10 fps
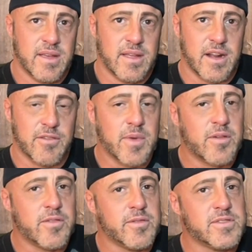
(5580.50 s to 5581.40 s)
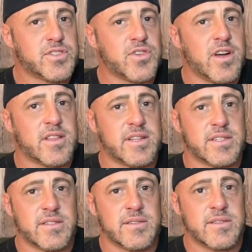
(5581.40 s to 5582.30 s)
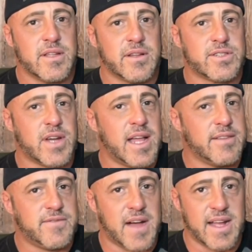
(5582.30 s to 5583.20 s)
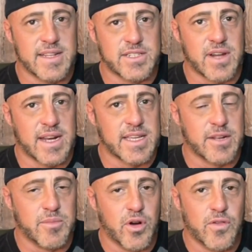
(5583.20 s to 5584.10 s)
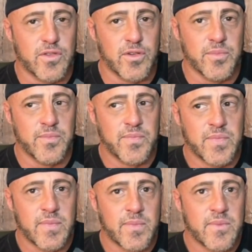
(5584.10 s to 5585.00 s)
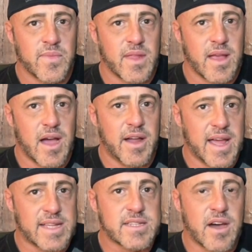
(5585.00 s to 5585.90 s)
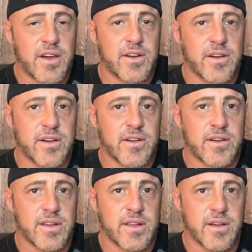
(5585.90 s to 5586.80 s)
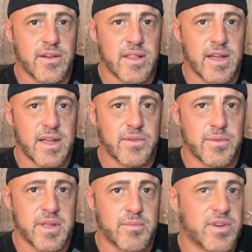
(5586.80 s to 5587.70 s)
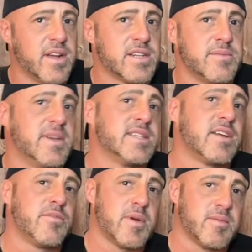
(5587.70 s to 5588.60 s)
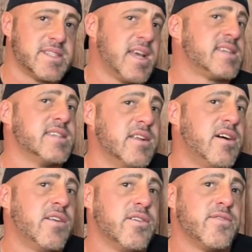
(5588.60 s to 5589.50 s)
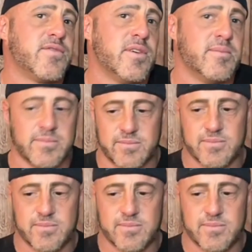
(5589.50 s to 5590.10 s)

And I remember when we were struggling, you know, trying to find it, trying to get him over. I'd ask Hunter, you know, like we'd be in production meetings. I remember texting Hunter from